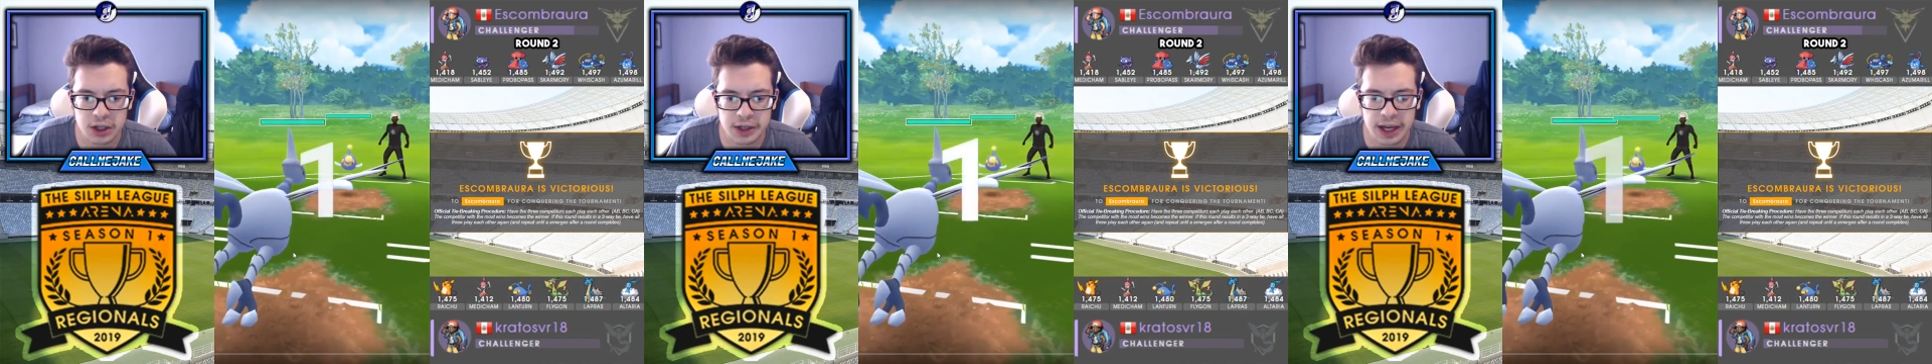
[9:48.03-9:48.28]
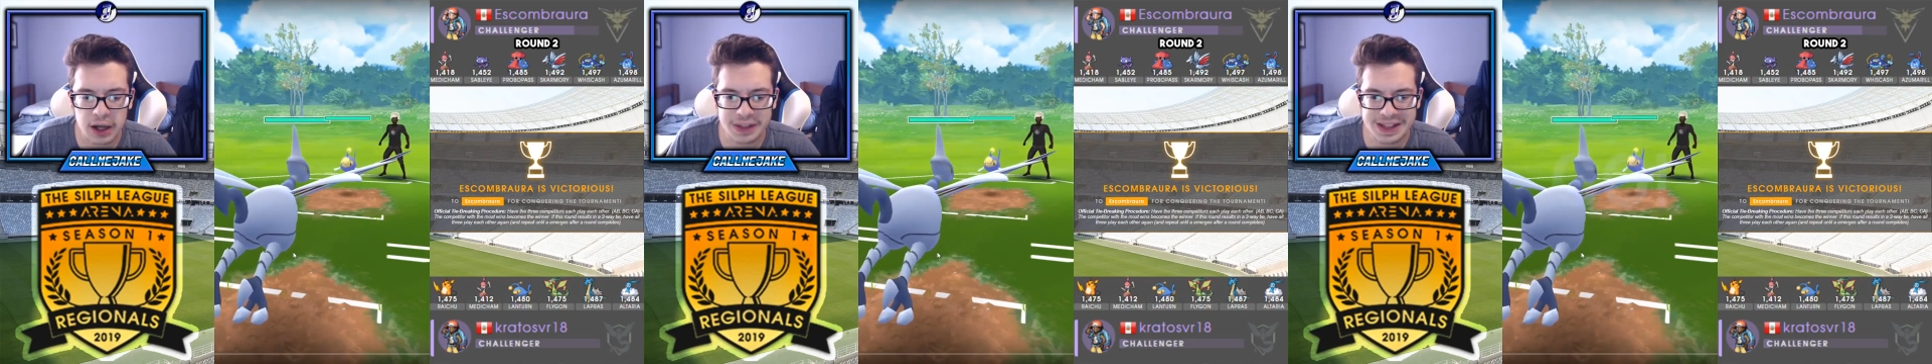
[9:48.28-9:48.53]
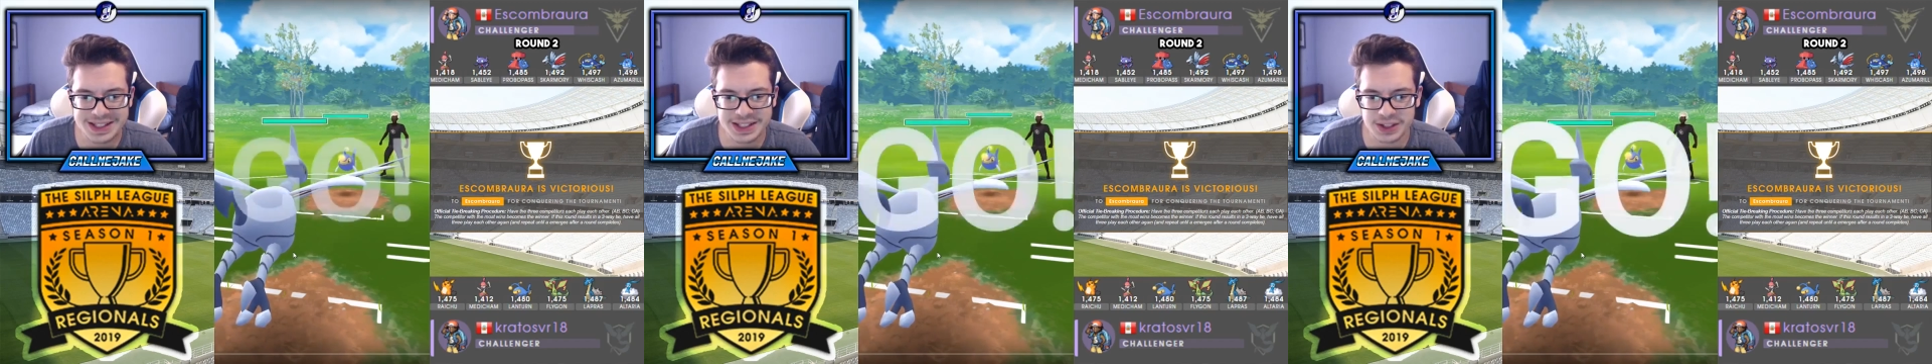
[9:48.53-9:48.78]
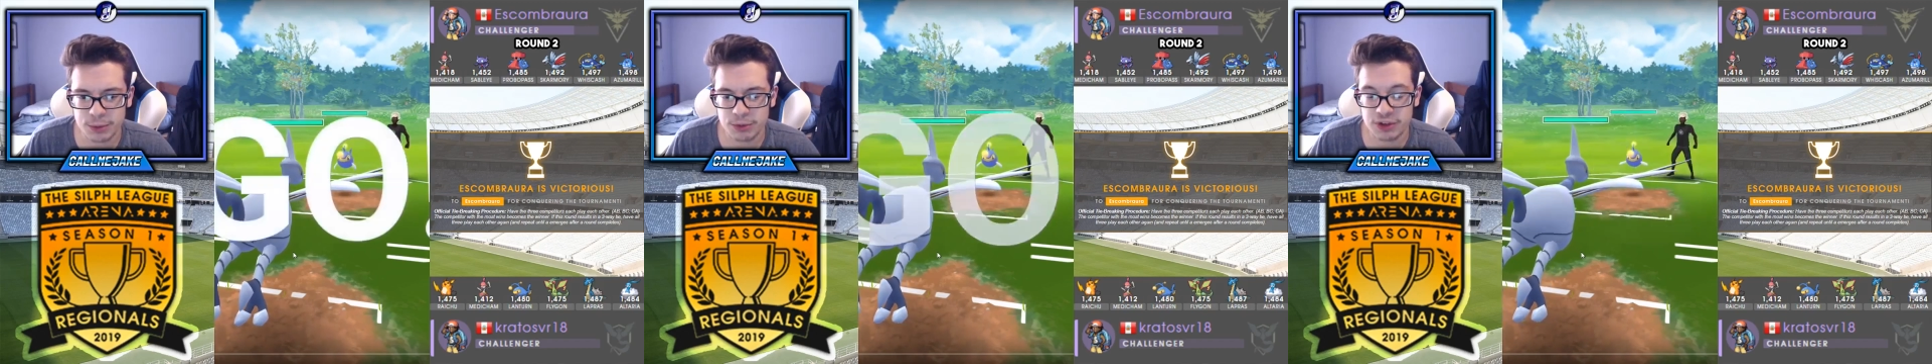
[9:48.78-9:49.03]
Now, this
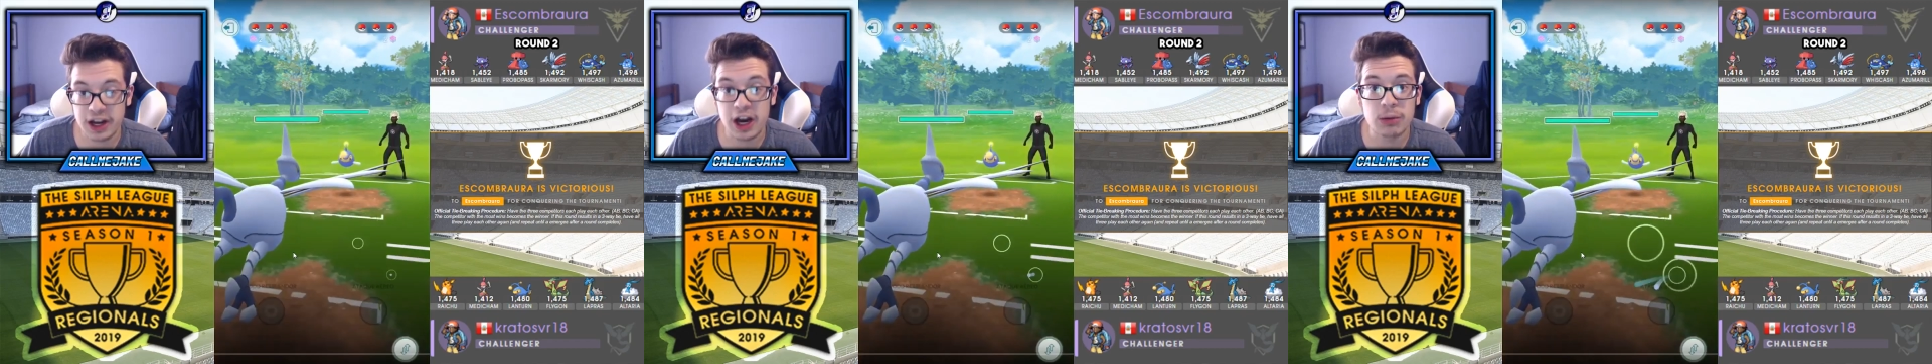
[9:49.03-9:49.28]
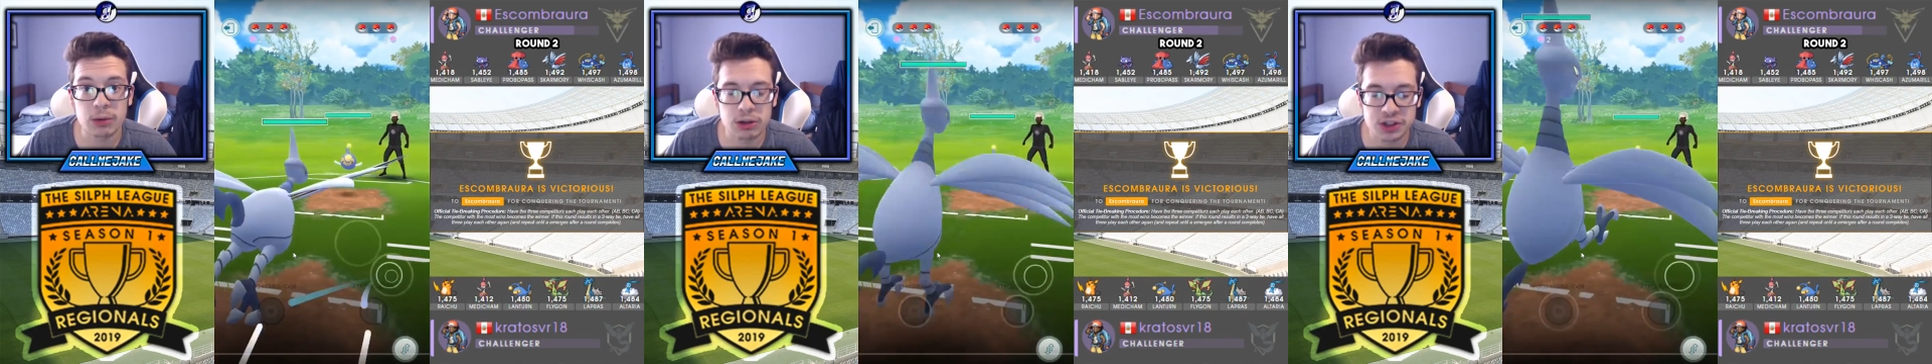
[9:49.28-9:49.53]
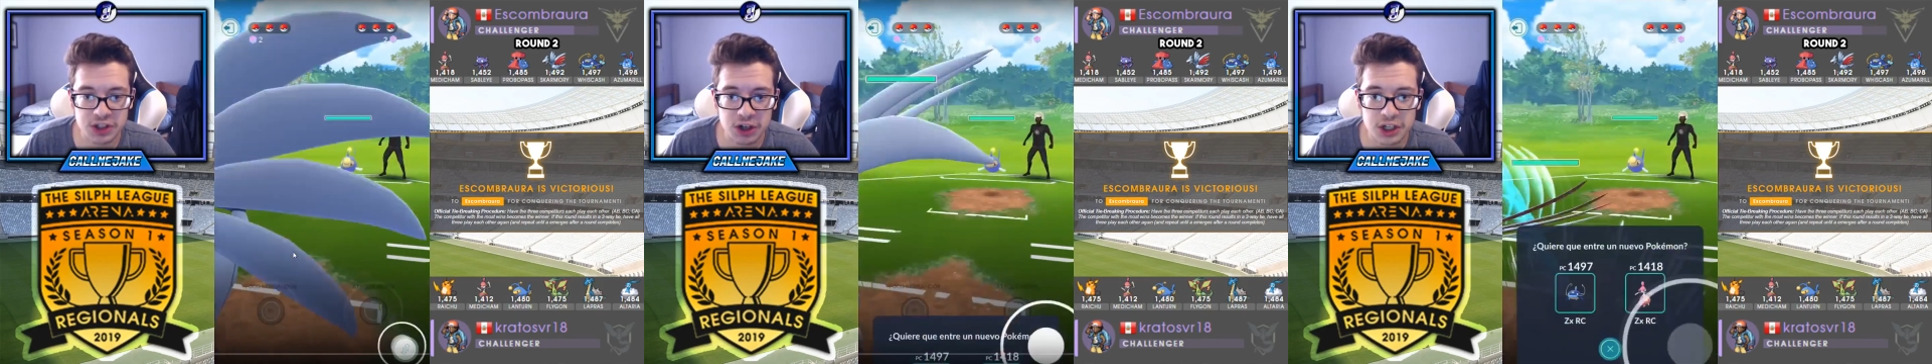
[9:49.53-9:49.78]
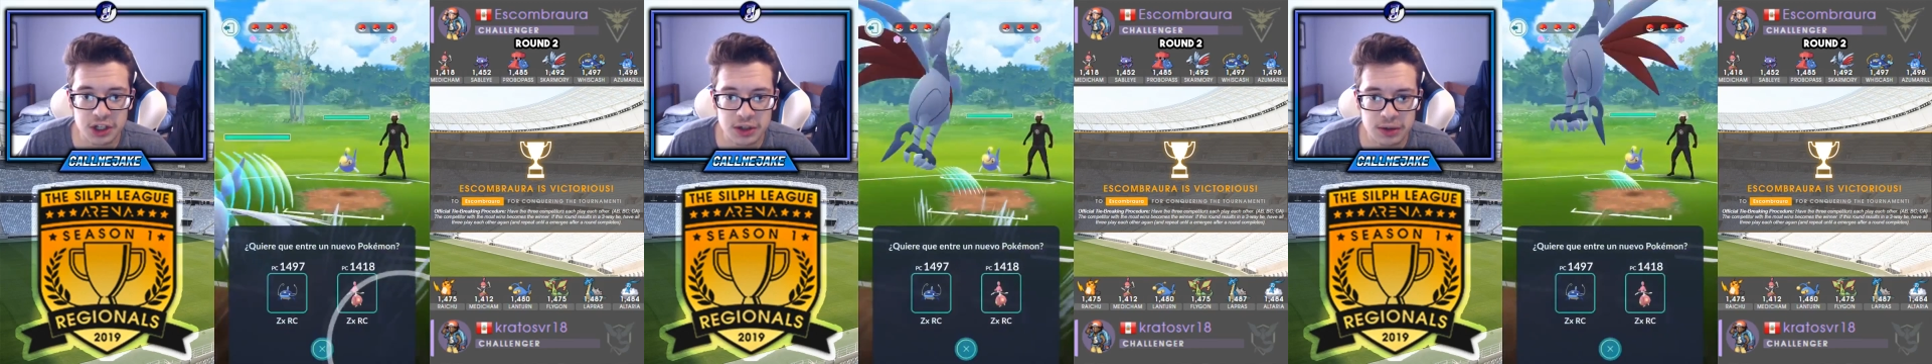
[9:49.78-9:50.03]
is a terrible
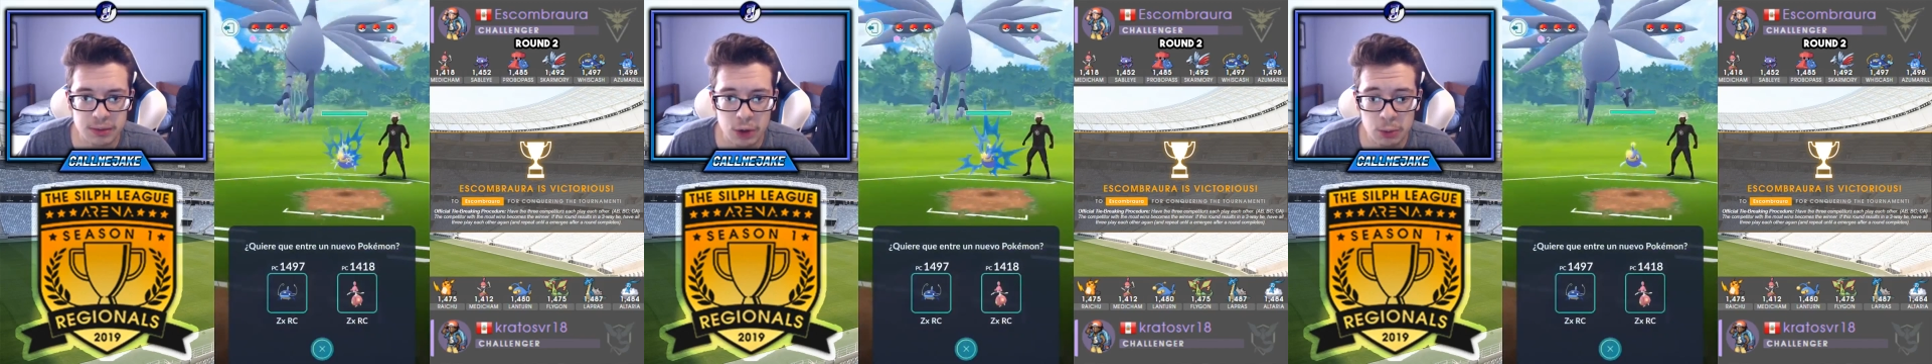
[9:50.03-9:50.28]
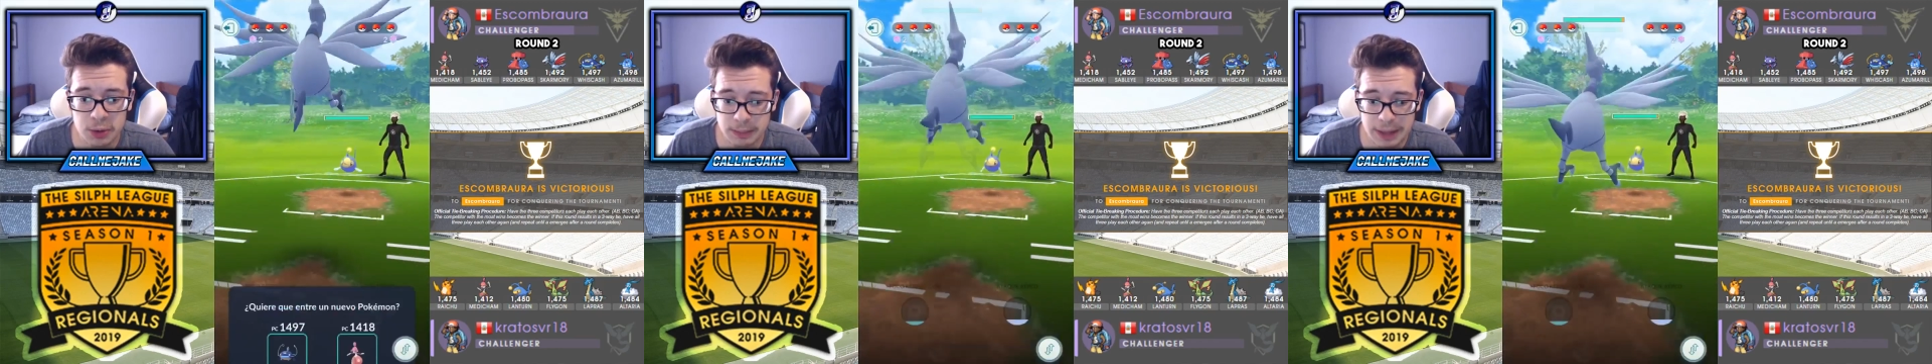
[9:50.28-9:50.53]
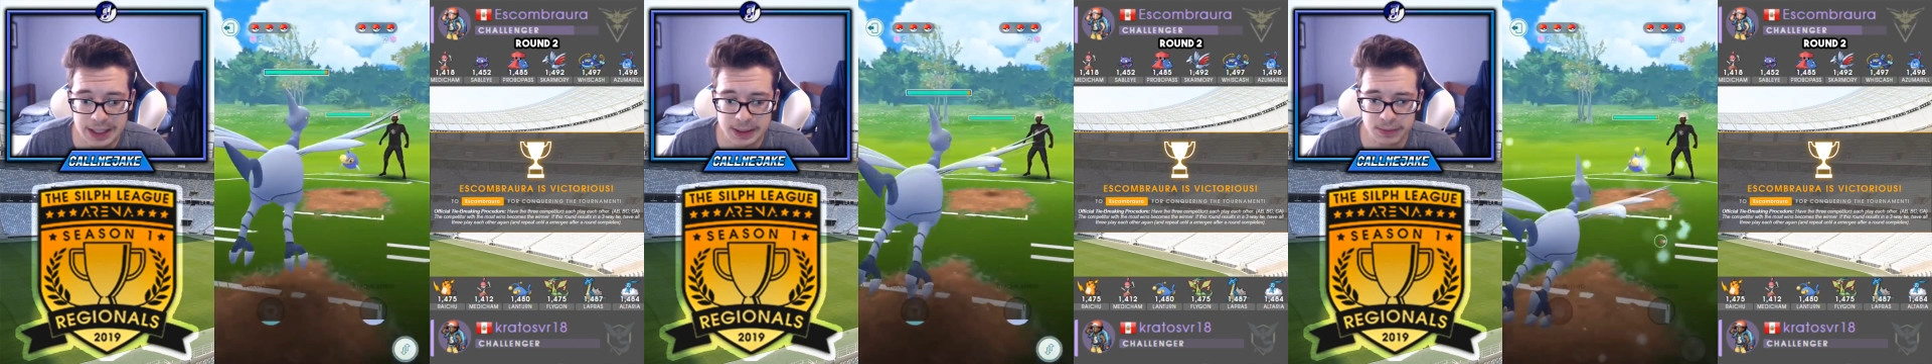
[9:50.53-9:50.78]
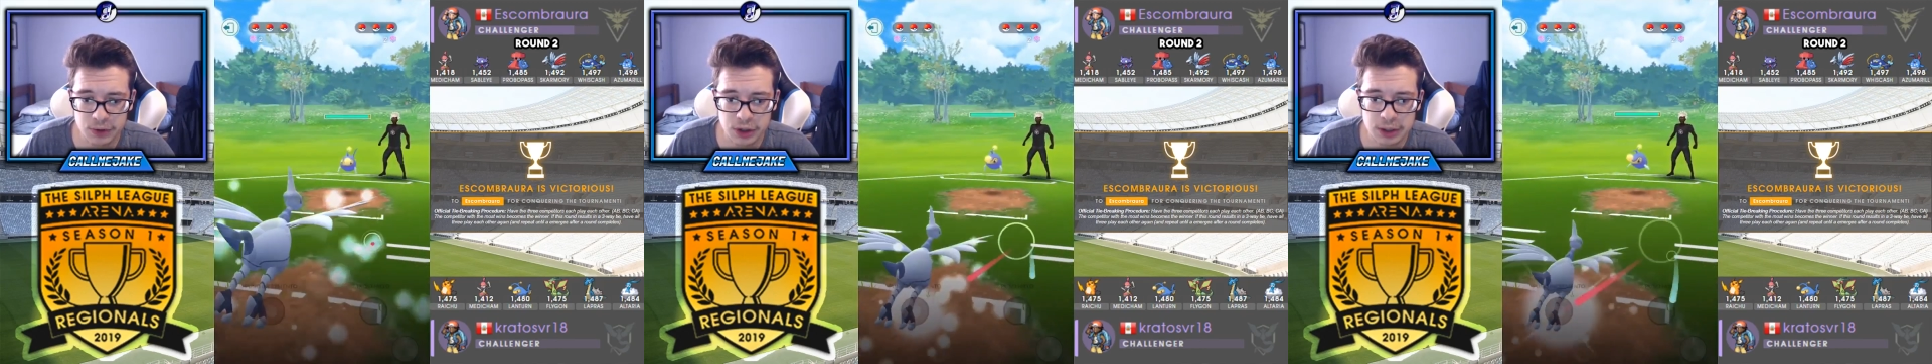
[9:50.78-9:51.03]
opening
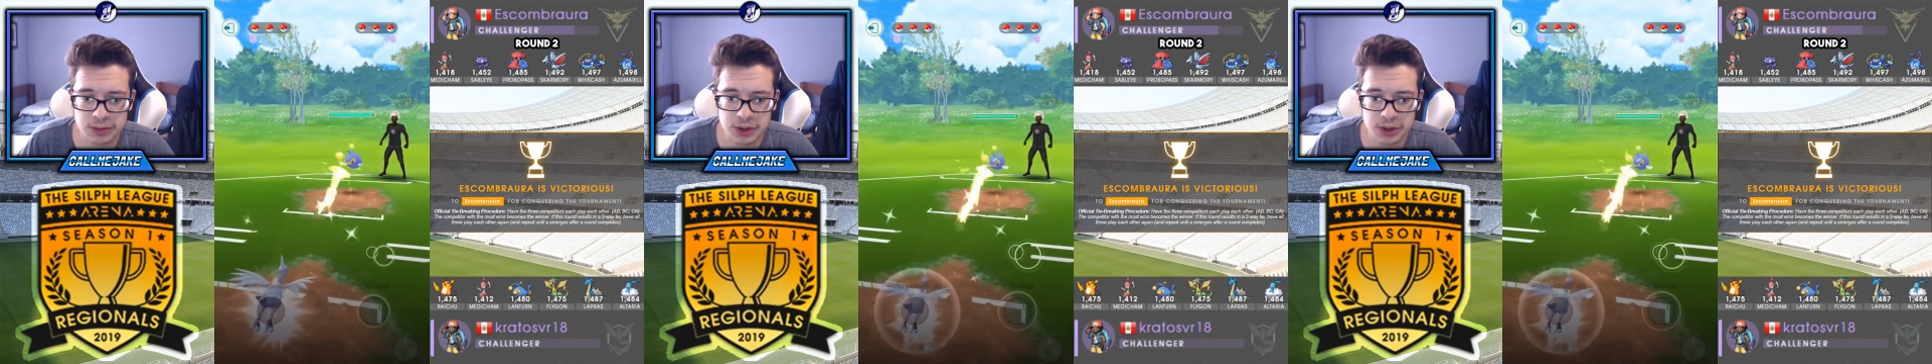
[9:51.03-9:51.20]
matchup for him,